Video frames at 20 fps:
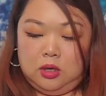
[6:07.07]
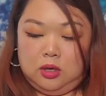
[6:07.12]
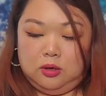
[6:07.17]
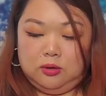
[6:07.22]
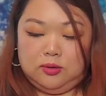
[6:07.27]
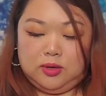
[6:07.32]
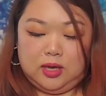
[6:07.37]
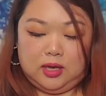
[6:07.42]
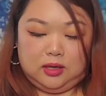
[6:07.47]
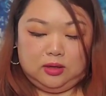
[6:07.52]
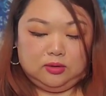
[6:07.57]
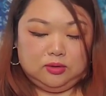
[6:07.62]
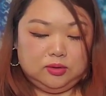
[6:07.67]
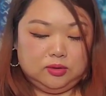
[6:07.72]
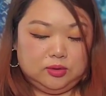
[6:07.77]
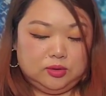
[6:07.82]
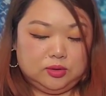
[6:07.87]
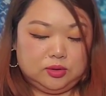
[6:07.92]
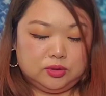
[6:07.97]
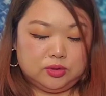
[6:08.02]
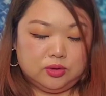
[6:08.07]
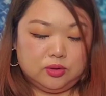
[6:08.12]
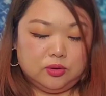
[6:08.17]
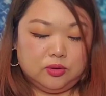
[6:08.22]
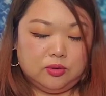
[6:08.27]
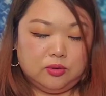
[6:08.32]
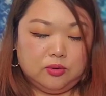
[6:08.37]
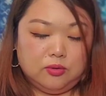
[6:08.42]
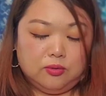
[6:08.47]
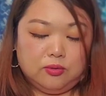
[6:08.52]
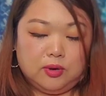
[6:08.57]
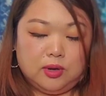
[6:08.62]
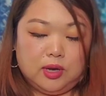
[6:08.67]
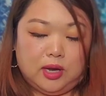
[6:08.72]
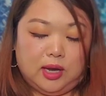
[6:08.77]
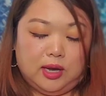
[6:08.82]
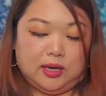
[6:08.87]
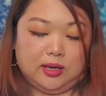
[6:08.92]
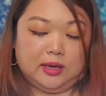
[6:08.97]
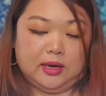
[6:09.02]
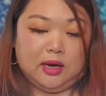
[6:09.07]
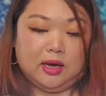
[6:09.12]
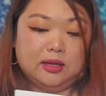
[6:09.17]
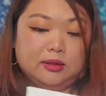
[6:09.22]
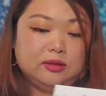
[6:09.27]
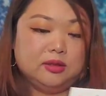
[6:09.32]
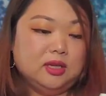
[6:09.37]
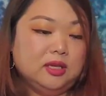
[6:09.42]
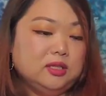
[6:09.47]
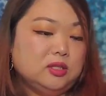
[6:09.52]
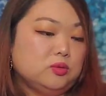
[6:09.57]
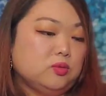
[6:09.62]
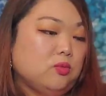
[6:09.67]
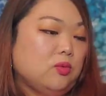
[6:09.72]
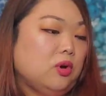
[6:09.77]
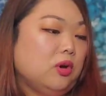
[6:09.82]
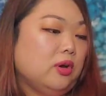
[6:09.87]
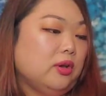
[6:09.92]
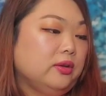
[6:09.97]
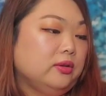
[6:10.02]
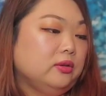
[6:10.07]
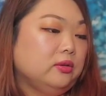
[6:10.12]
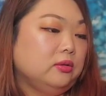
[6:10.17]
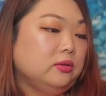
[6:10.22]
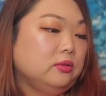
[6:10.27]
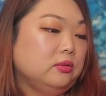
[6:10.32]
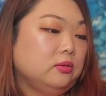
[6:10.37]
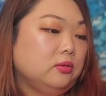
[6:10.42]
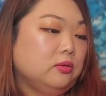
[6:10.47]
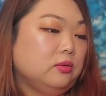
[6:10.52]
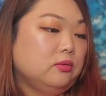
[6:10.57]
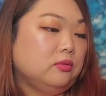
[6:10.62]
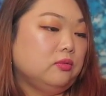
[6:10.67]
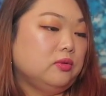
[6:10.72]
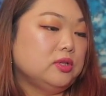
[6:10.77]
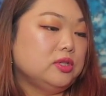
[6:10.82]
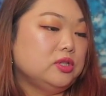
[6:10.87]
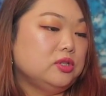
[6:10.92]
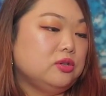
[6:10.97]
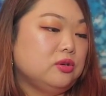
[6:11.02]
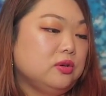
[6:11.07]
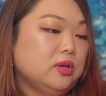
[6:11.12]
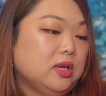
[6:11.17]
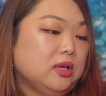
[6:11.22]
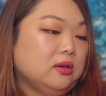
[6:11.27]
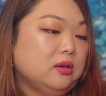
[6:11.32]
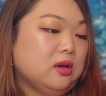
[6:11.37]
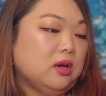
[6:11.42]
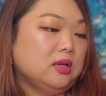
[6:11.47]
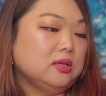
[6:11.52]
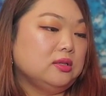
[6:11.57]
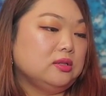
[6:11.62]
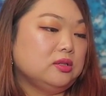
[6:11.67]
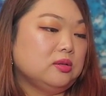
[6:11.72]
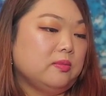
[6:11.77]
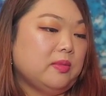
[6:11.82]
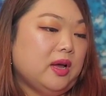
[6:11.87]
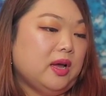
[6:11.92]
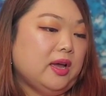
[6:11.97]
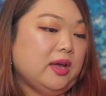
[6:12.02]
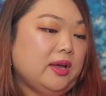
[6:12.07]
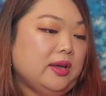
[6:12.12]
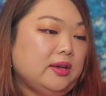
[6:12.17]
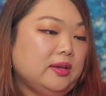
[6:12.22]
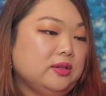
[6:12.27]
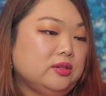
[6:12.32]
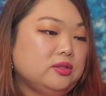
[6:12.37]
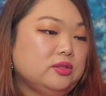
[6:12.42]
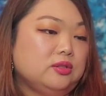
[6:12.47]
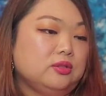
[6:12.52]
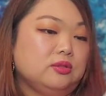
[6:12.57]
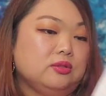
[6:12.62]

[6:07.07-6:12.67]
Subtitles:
Okay, so I got this one, which you can customize